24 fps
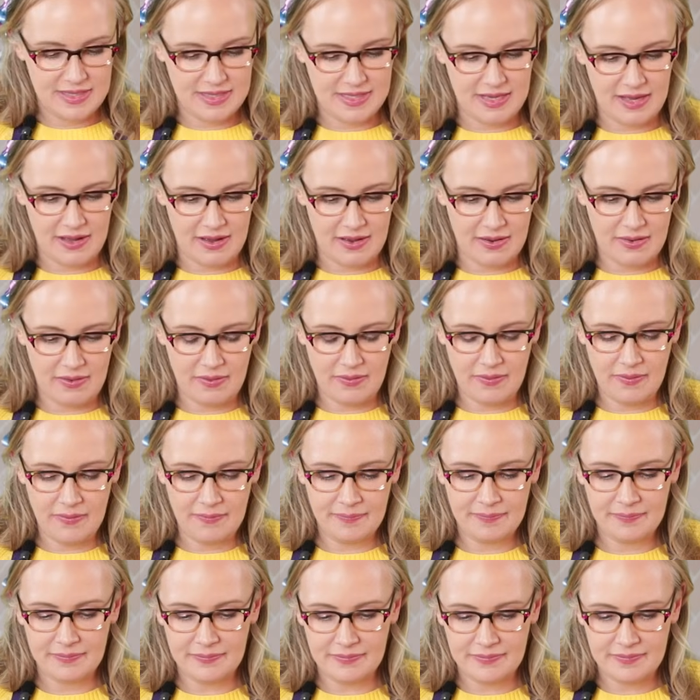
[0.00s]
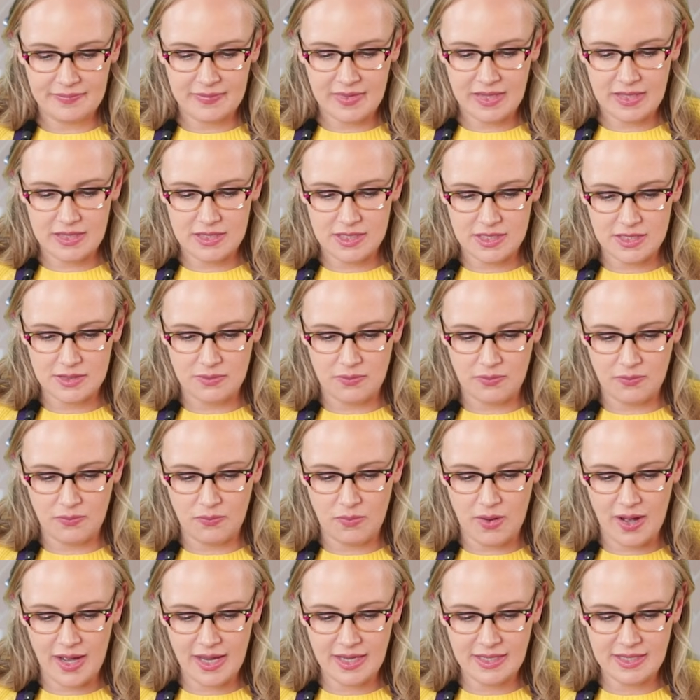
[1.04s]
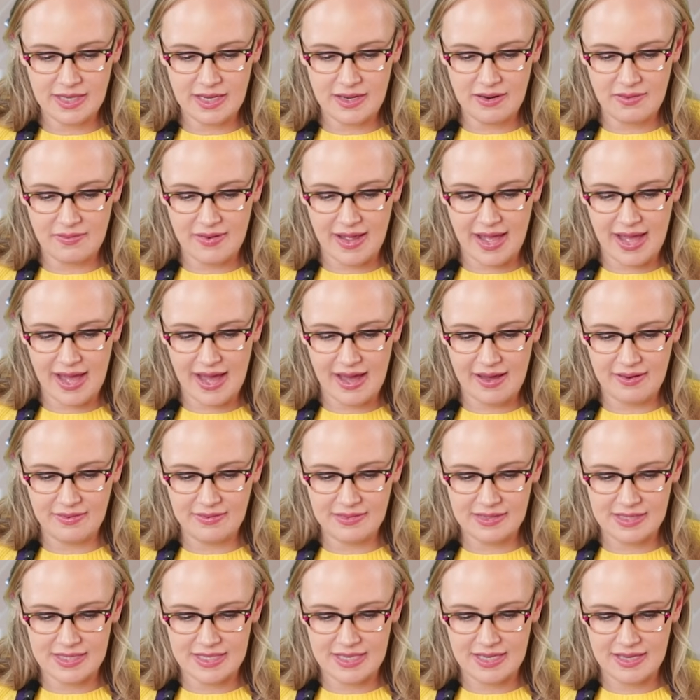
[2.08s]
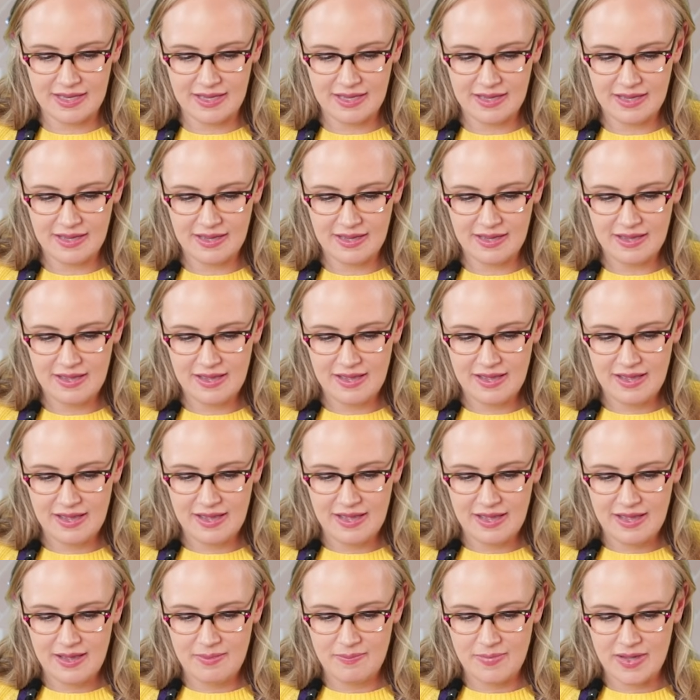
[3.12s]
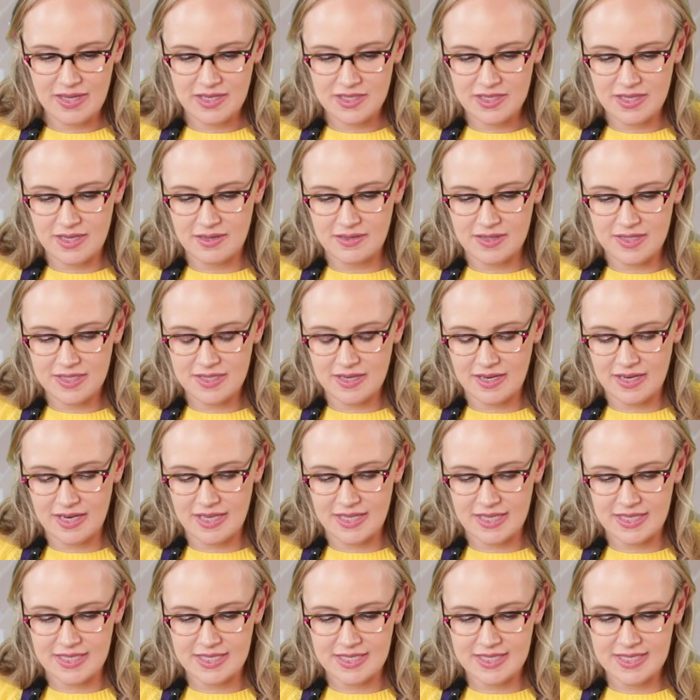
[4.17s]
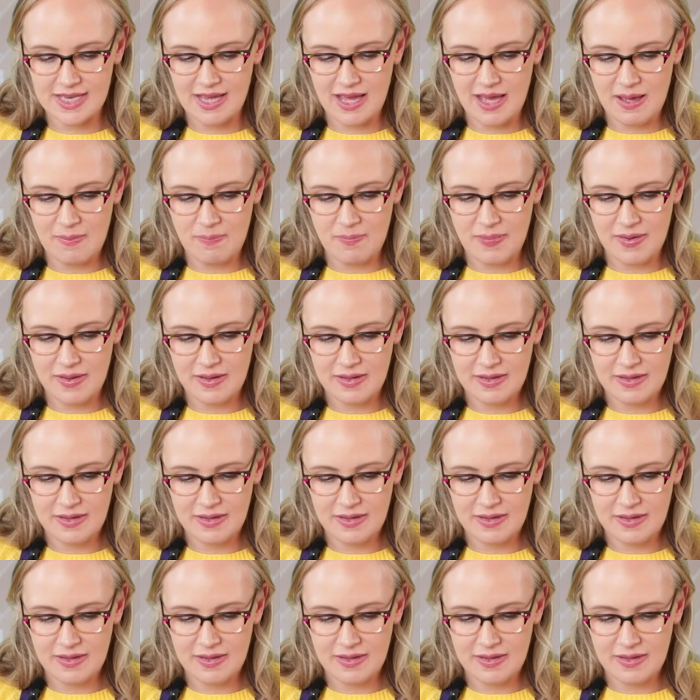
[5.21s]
So just wind it around. Make sure you start at the top.